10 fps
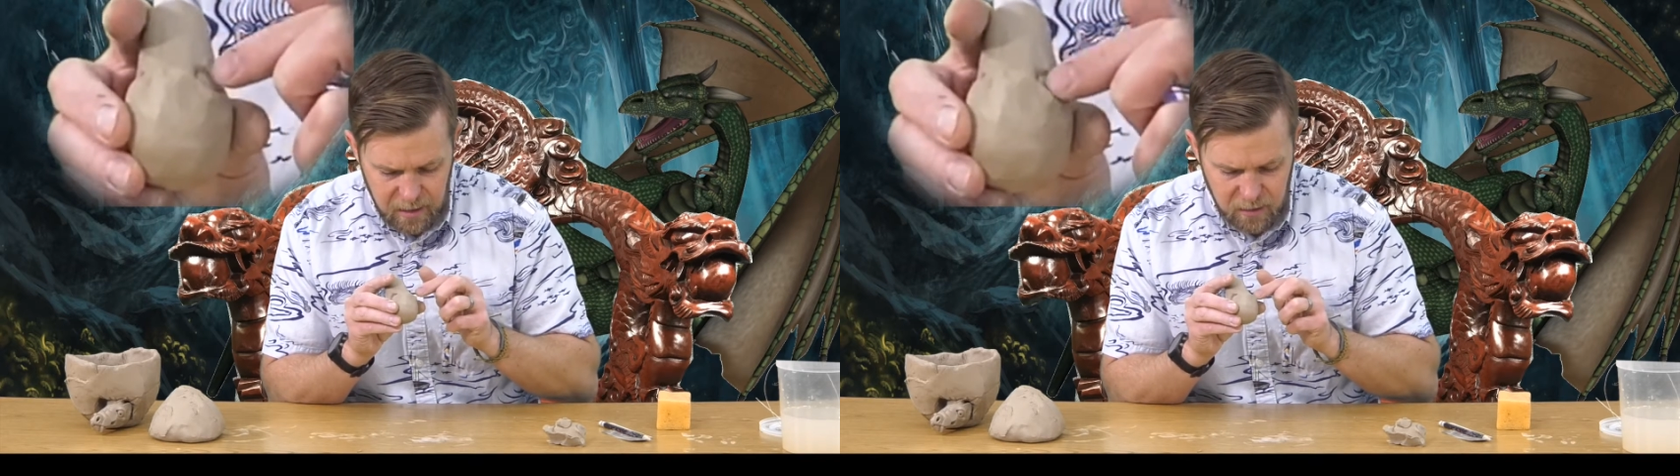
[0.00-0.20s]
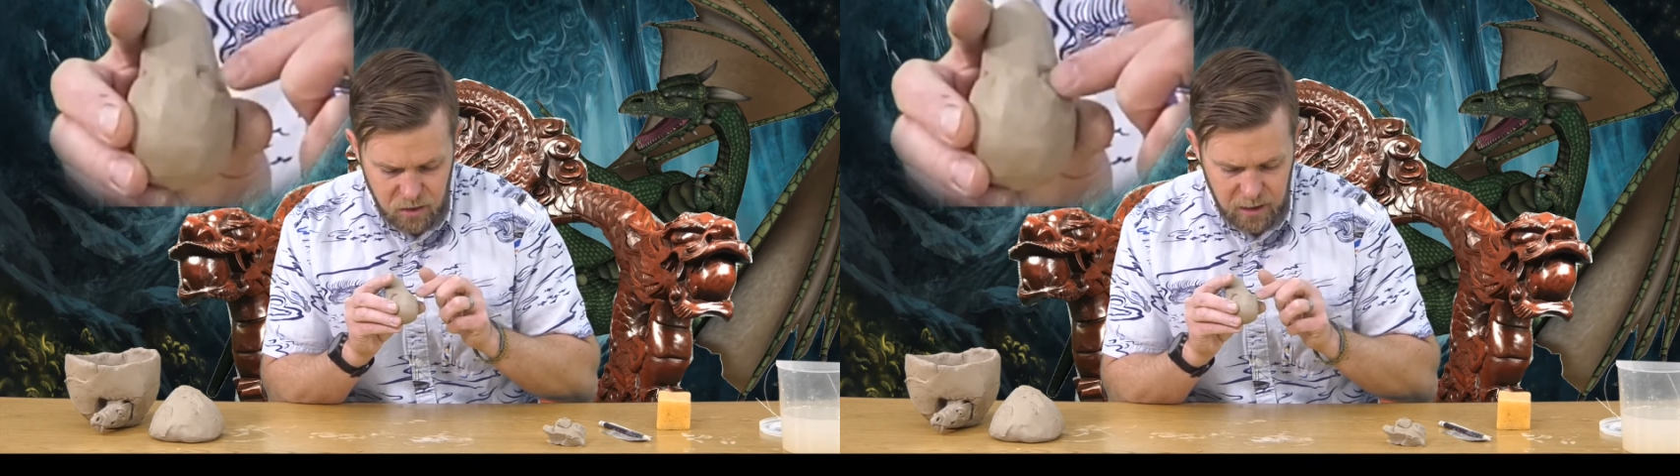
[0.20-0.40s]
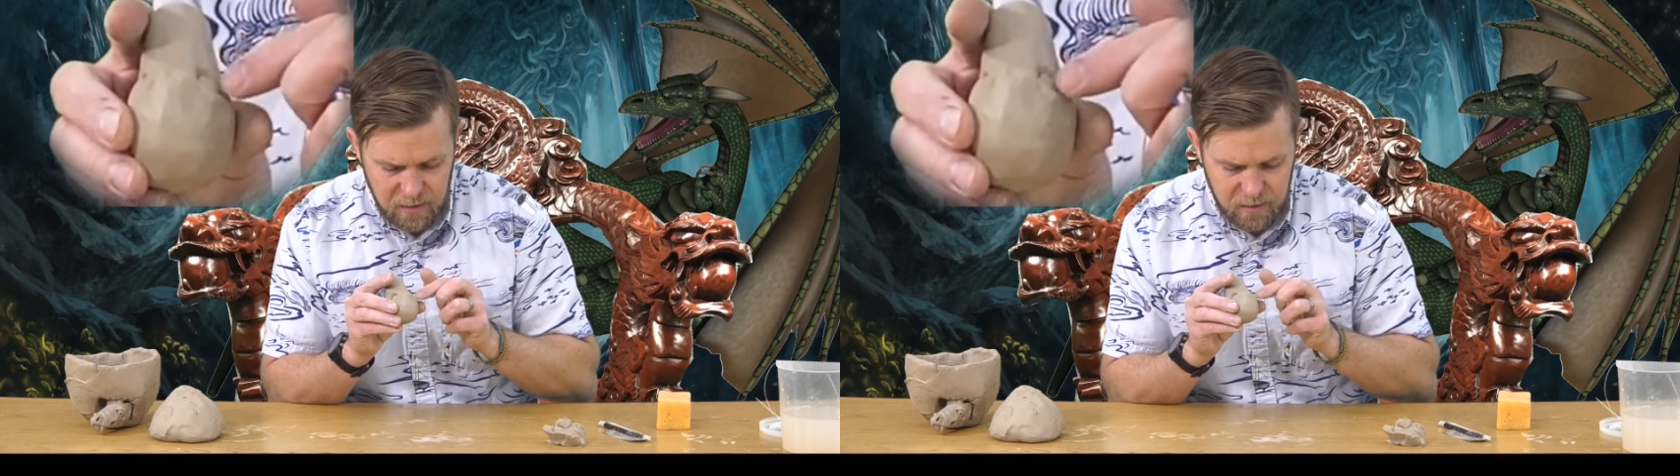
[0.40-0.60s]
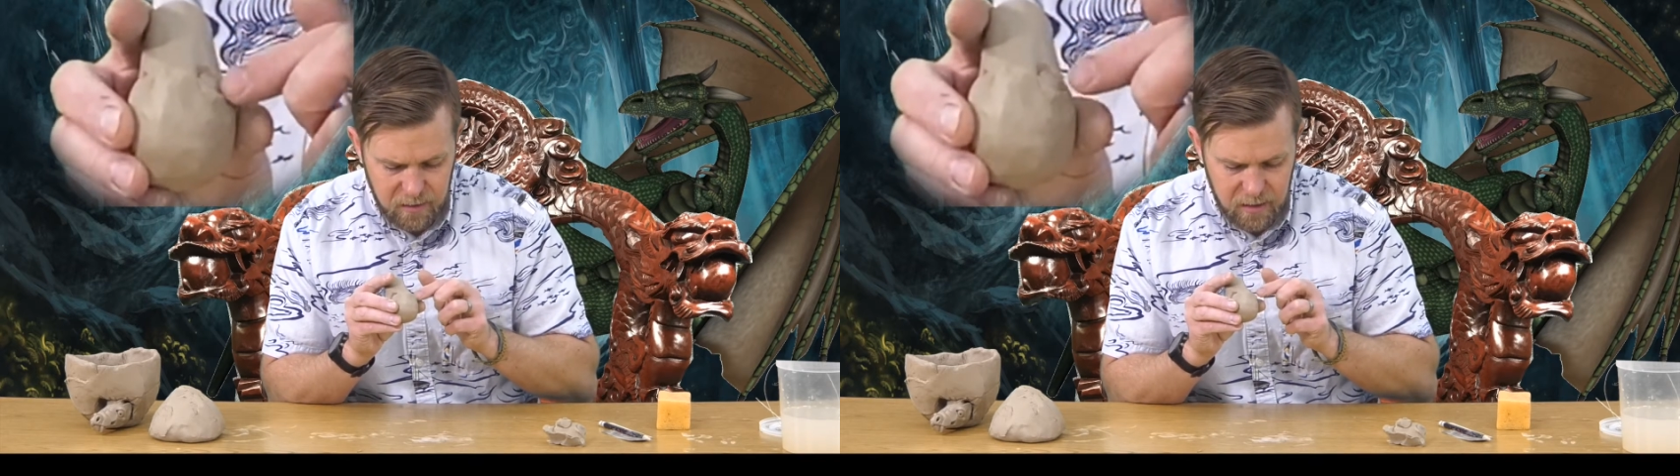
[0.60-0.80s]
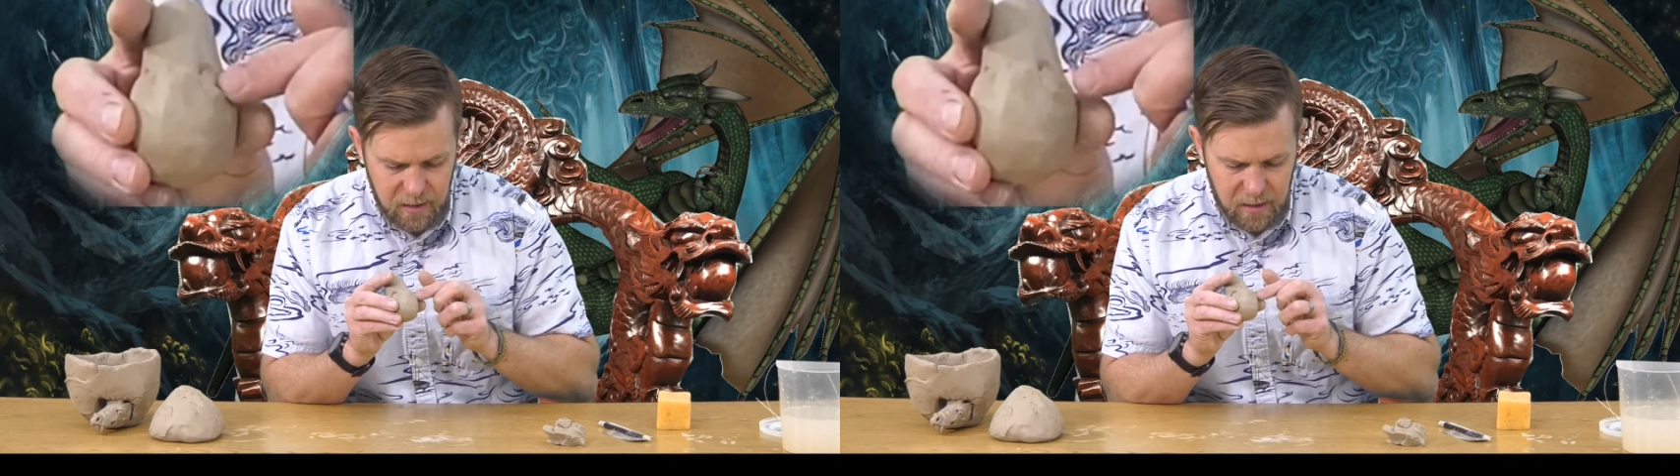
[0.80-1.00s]
adjust
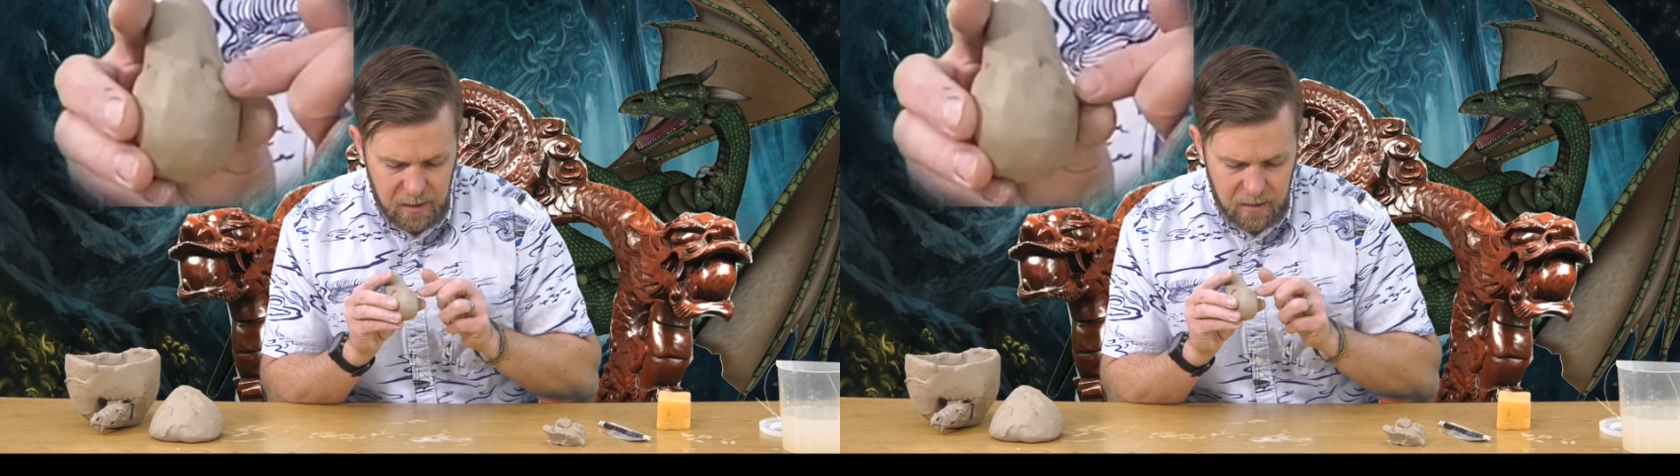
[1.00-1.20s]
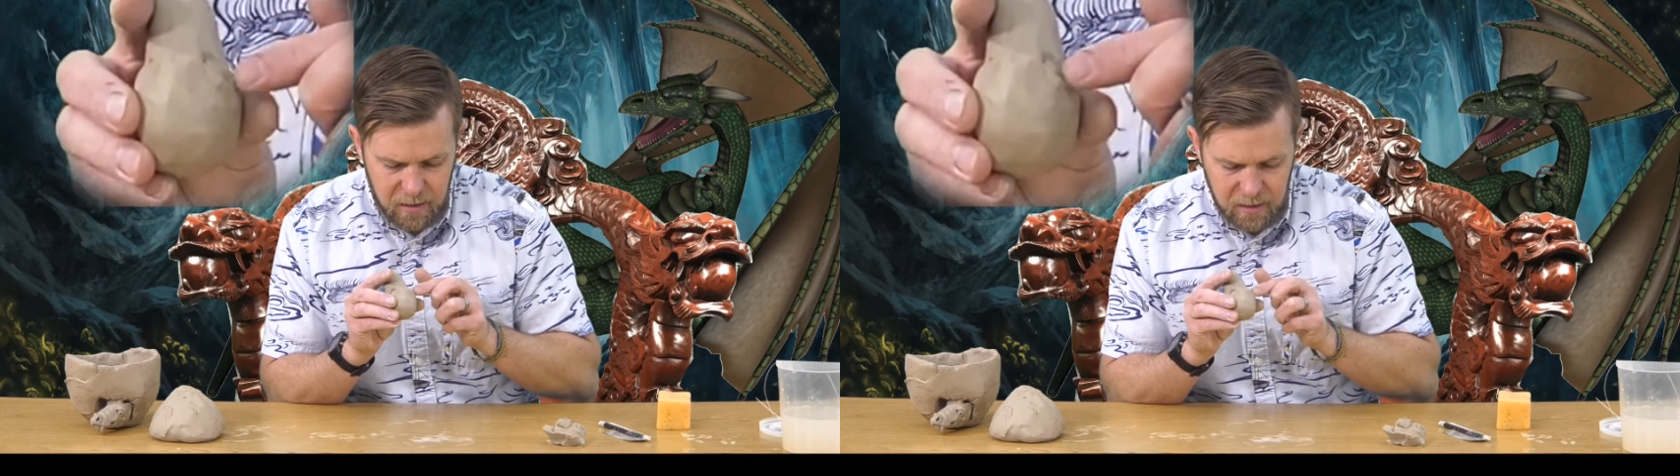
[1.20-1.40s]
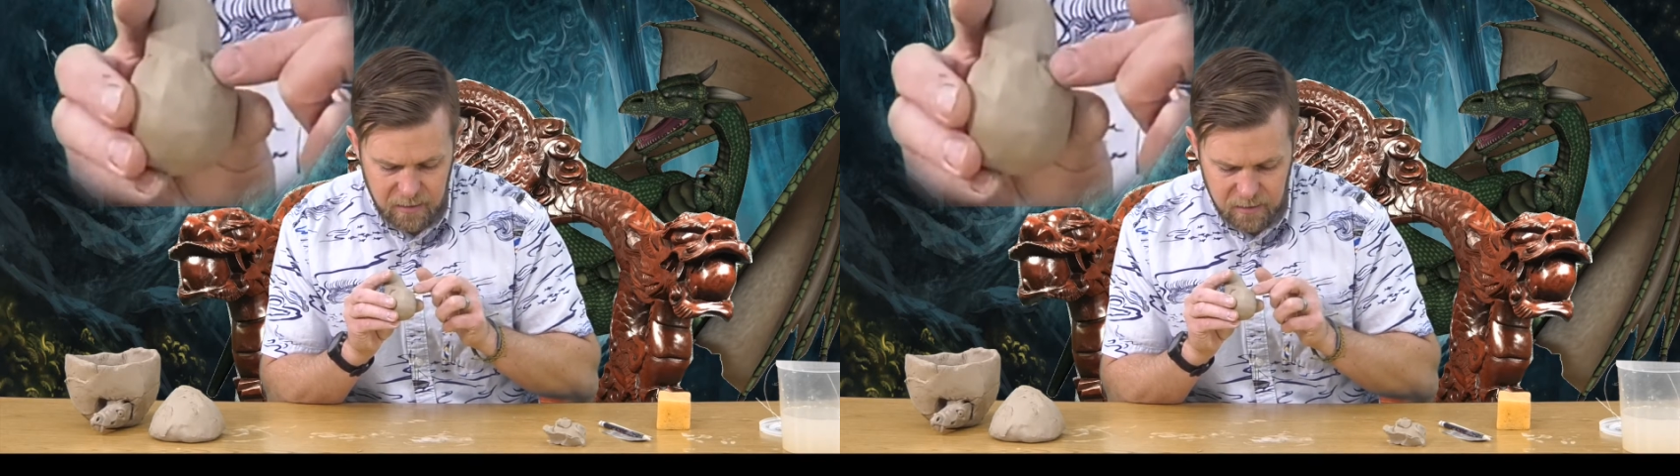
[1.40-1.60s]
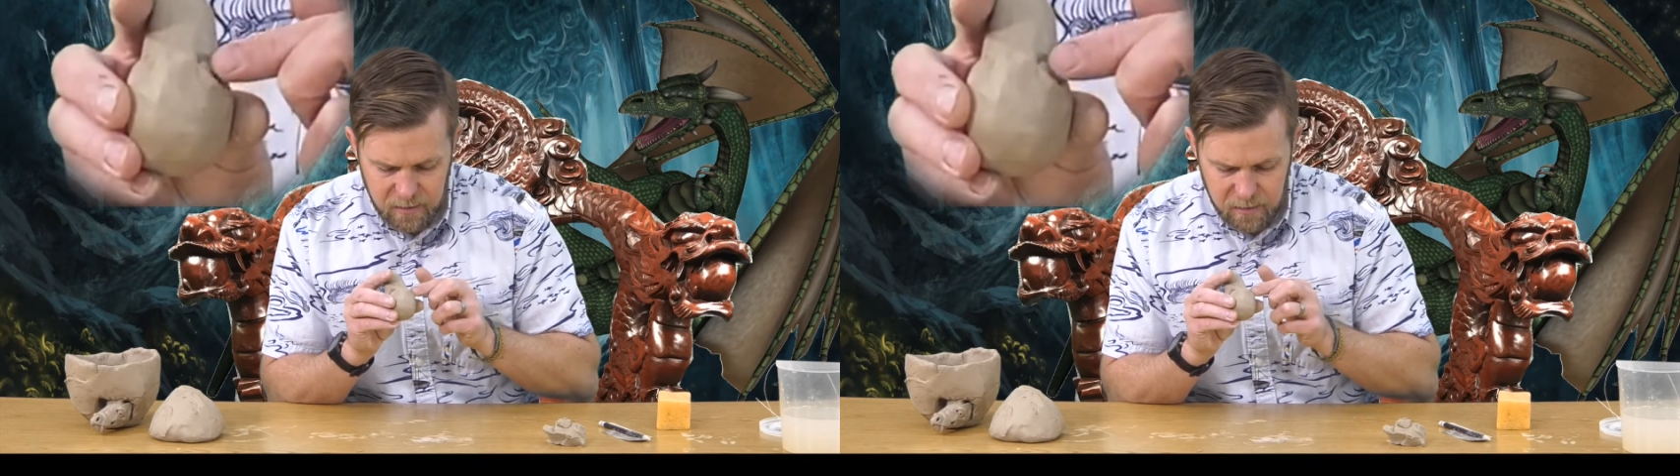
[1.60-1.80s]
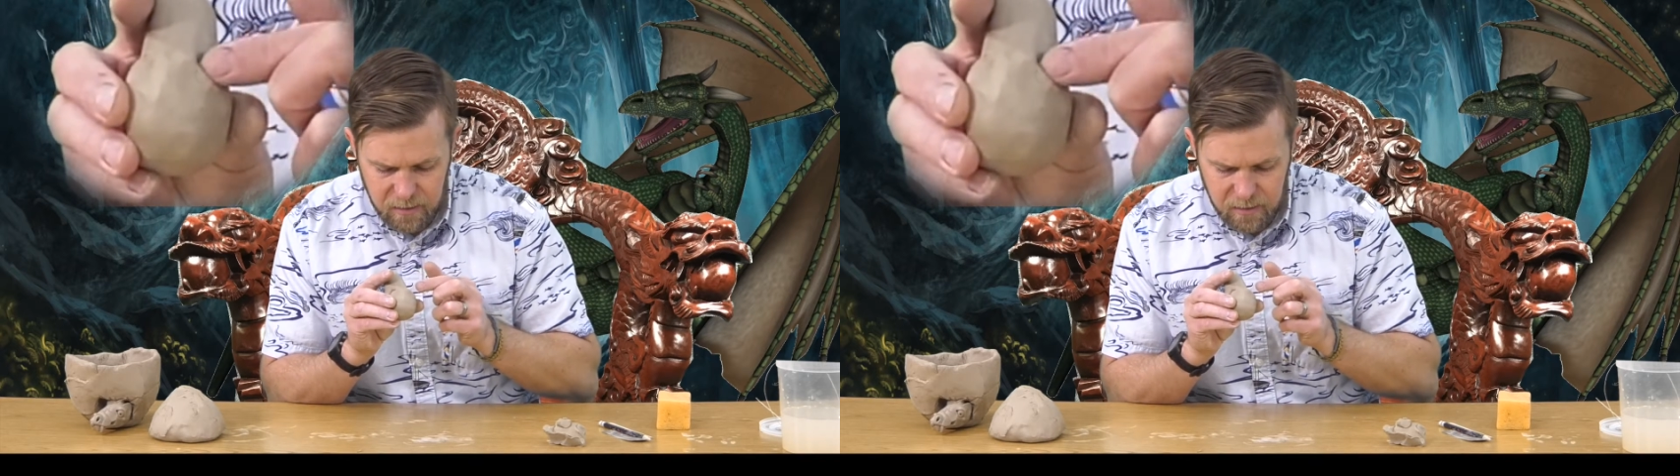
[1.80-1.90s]
this